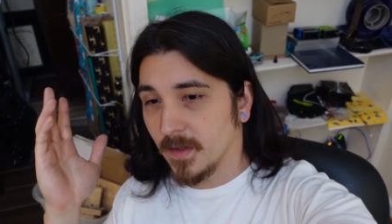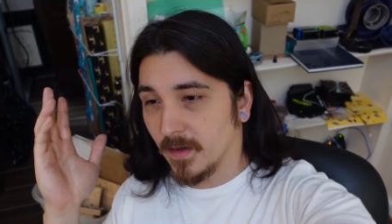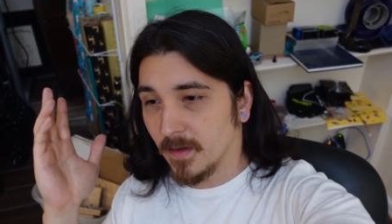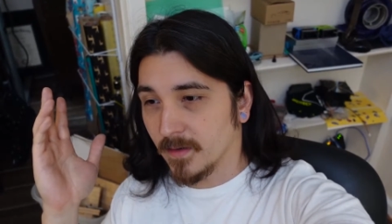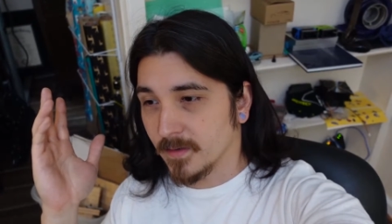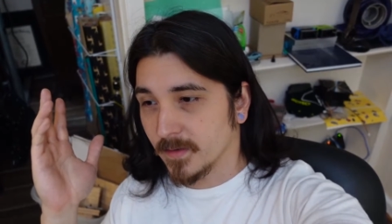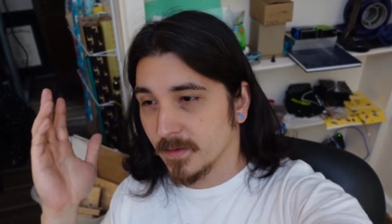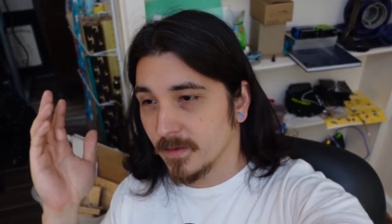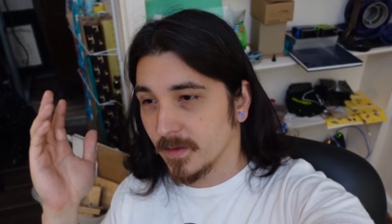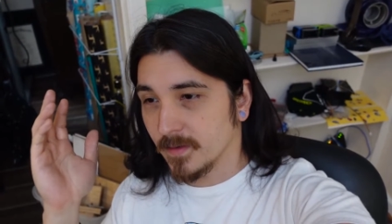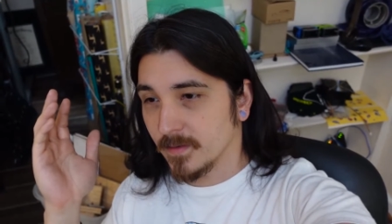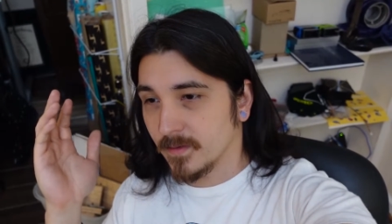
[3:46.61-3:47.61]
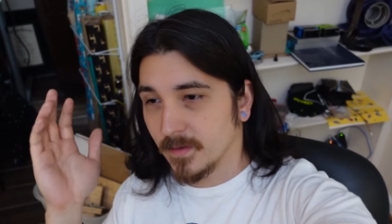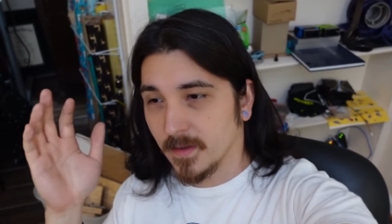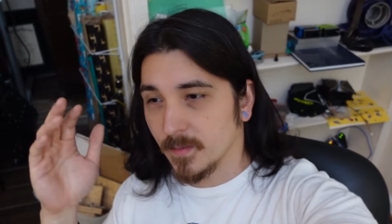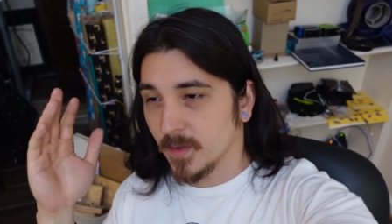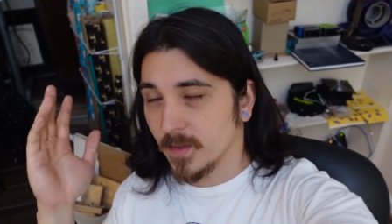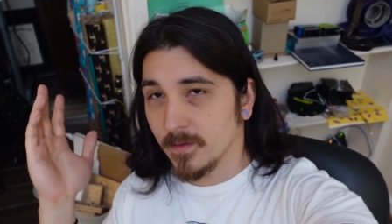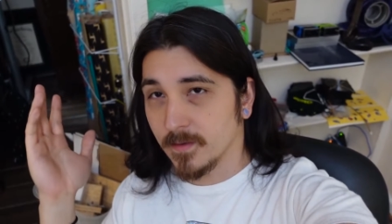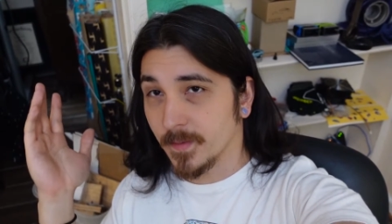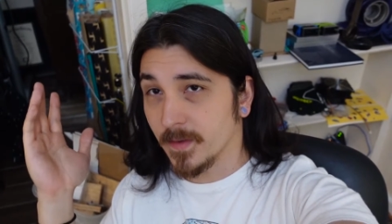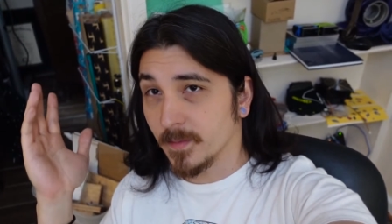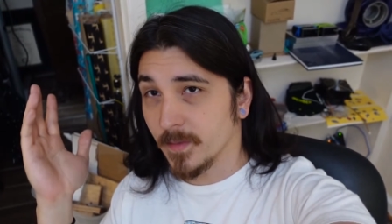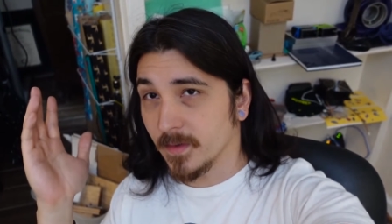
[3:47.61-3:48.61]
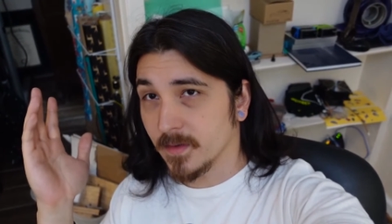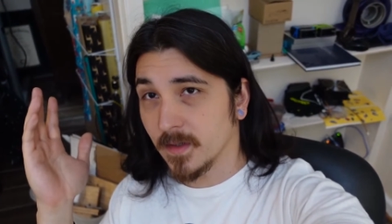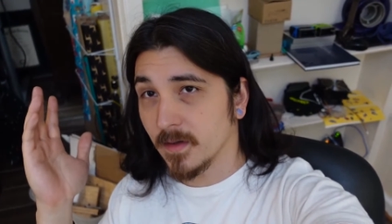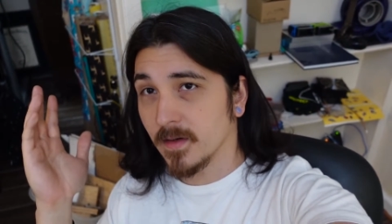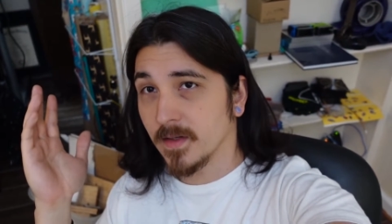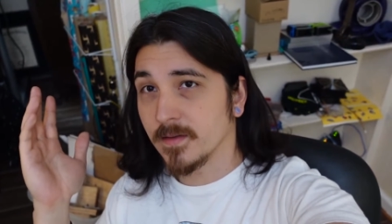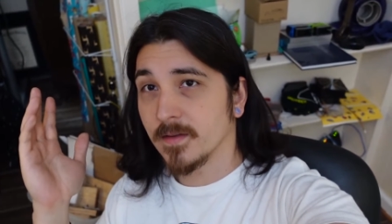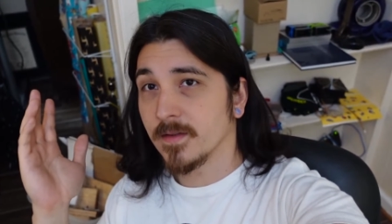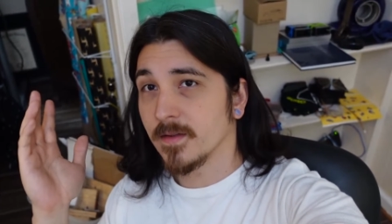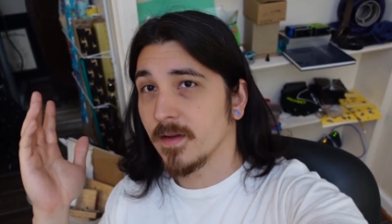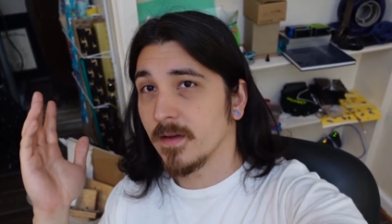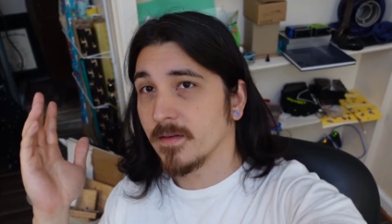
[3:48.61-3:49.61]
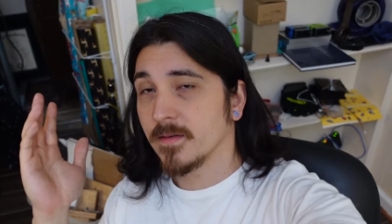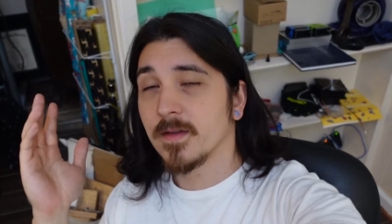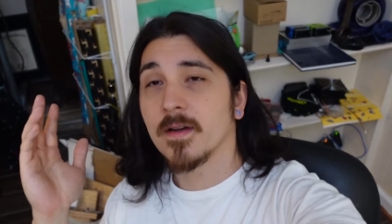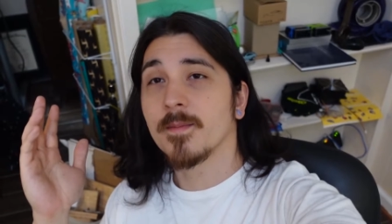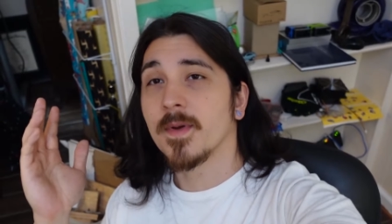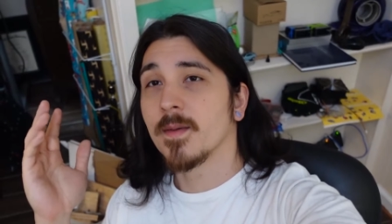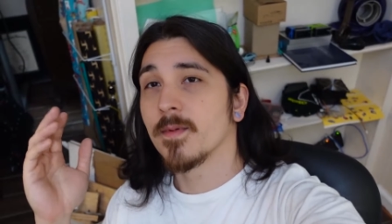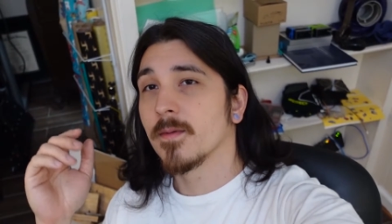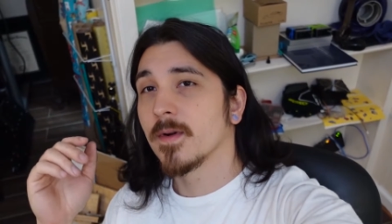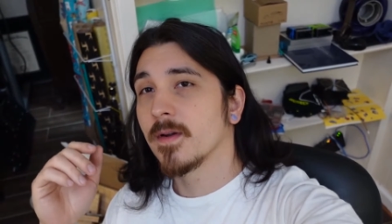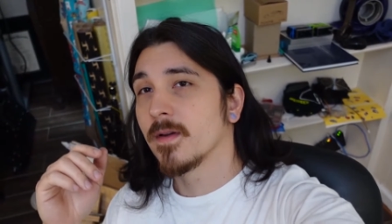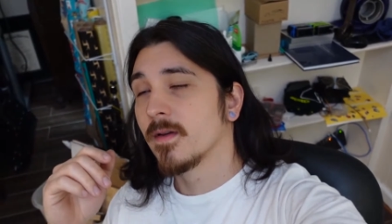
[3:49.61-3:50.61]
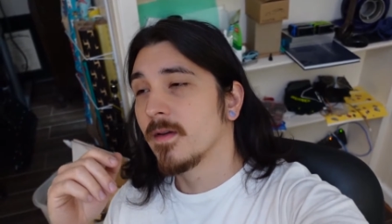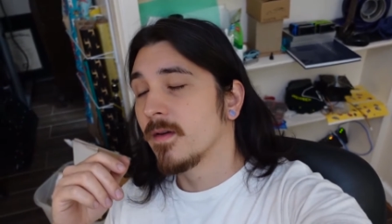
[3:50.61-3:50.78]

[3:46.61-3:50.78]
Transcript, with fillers: Uh, so it's anybody who's been in the military. It's it's a ton of paperwork.